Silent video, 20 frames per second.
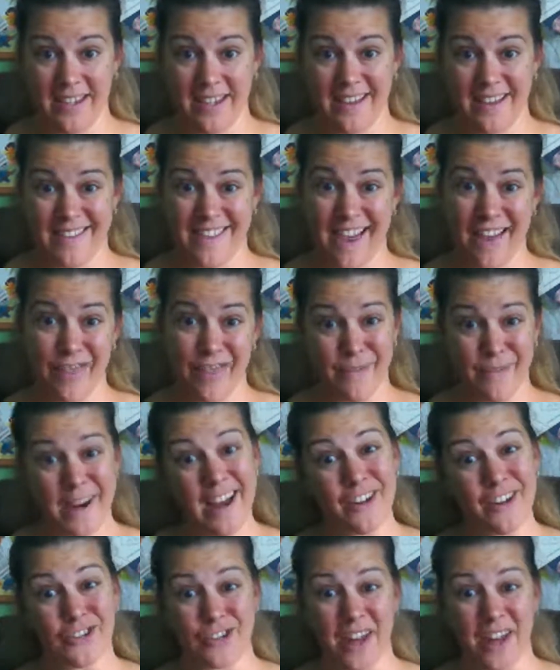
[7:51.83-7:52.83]
that
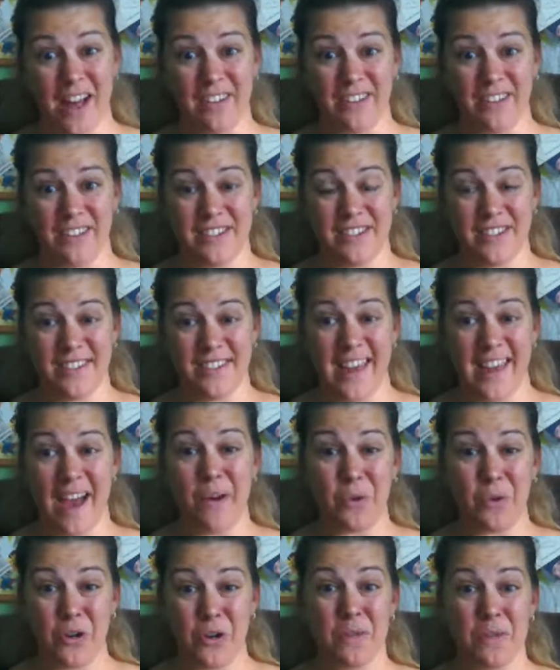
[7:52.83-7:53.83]
$300 now
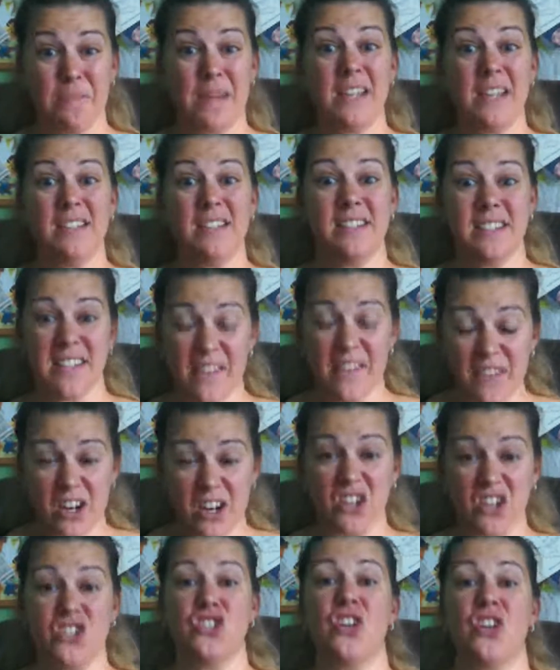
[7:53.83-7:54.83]
could be
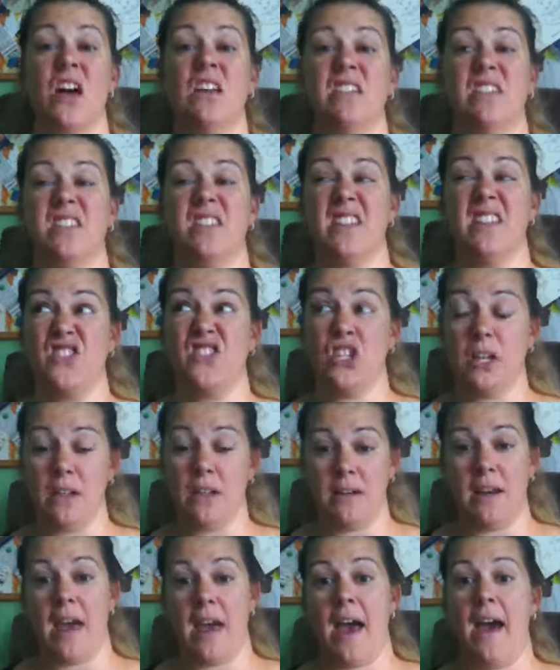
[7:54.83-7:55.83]
$700 if she
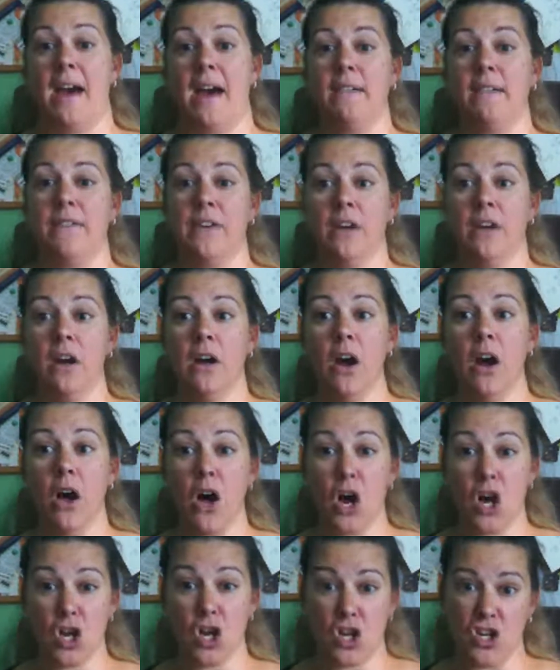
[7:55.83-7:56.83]
didn't have
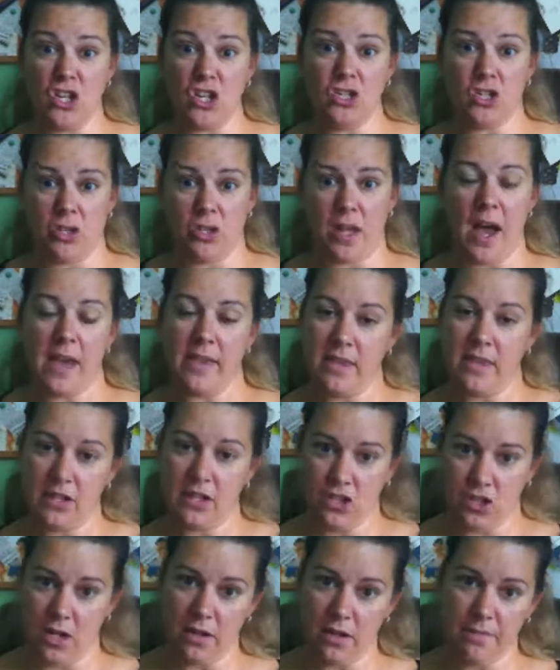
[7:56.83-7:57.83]
a good July
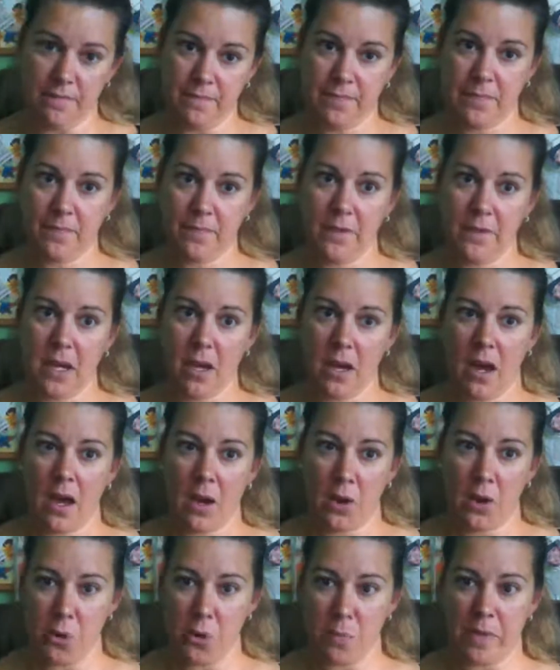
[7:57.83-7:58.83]
this year.
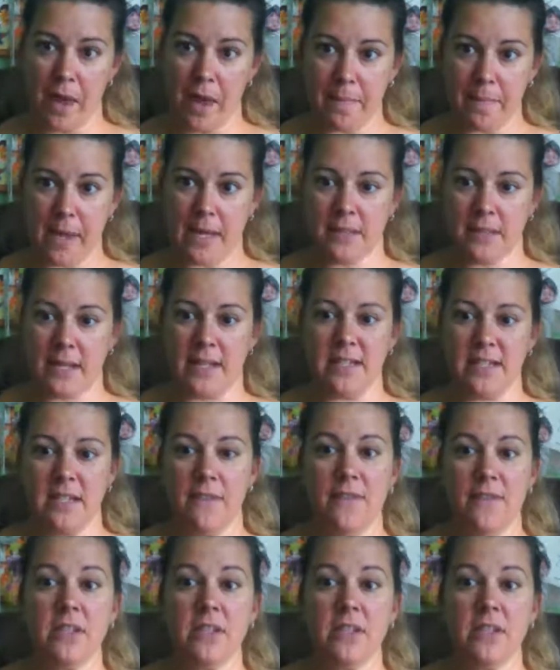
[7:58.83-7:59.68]
Hope that makes sense. And if it